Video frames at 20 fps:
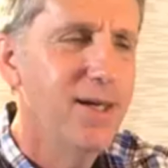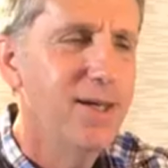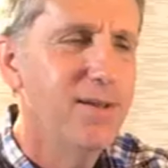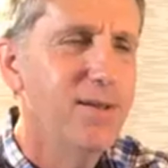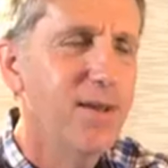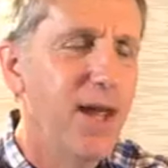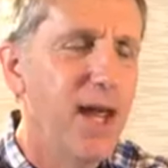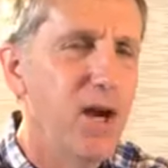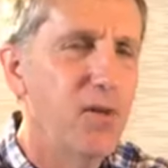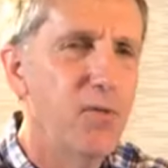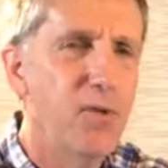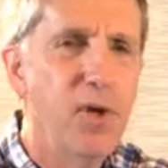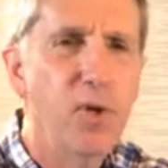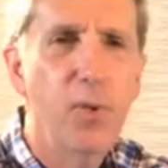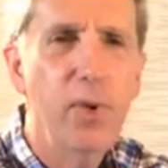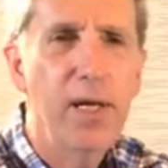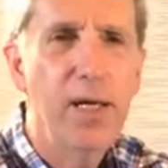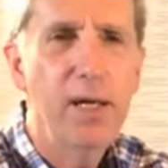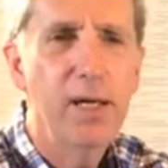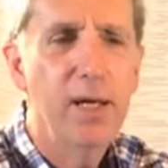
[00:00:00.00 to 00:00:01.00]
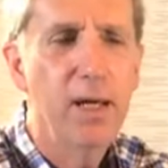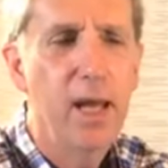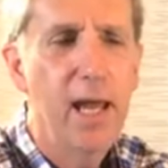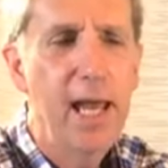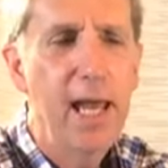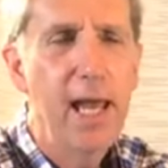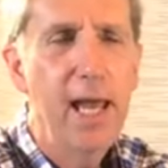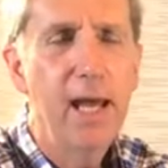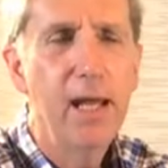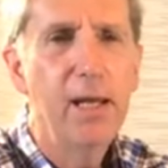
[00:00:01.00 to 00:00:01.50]
It's every week.
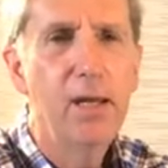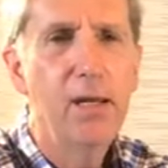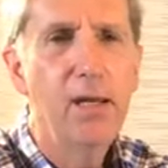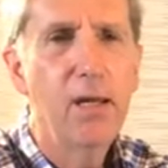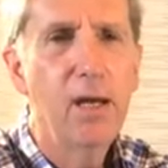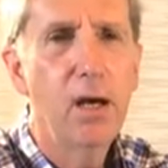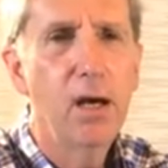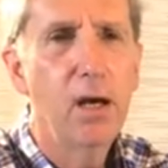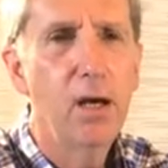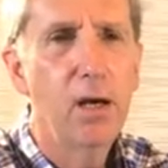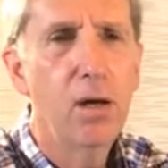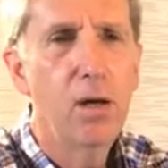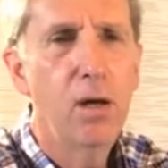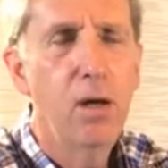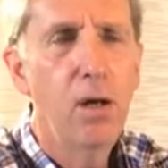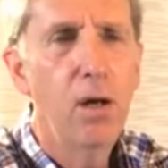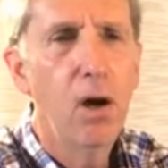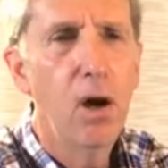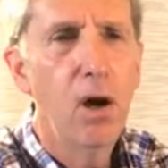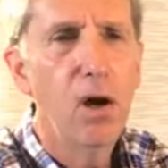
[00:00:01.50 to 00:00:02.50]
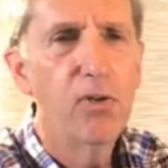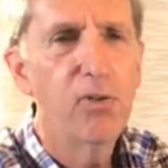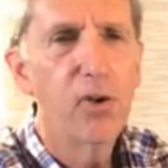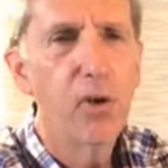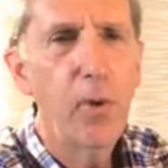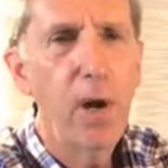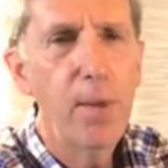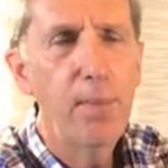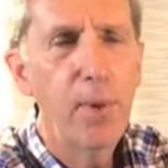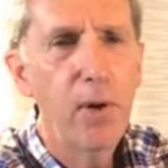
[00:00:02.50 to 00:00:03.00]
And uh,
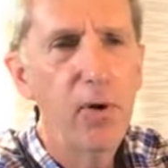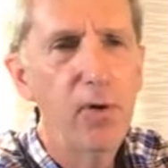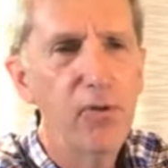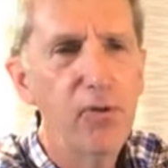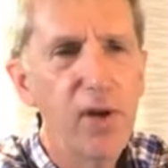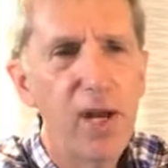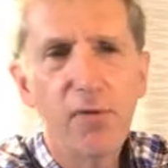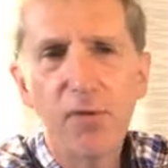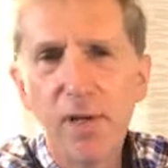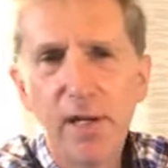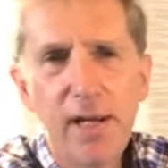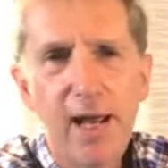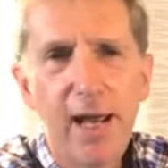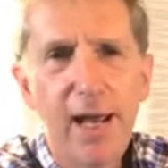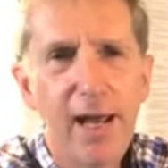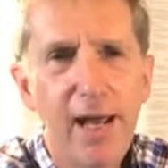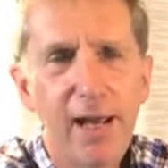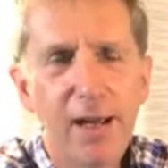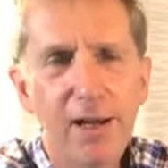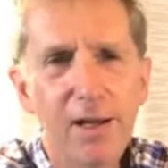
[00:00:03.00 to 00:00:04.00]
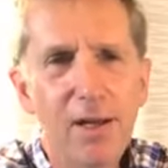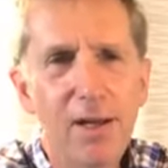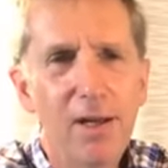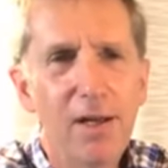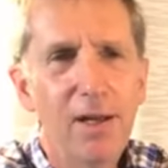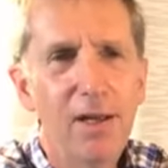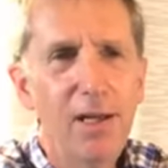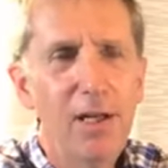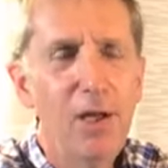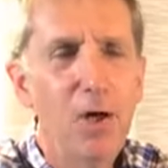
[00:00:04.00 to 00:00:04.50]
also, I post every day,
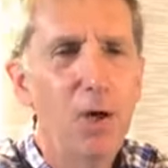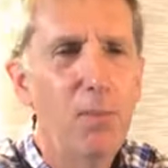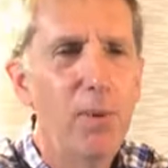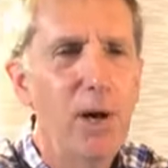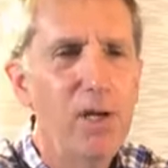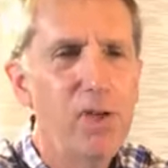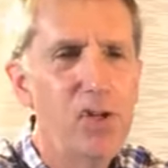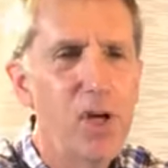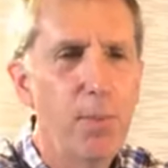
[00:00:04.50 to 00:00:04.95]
you know, my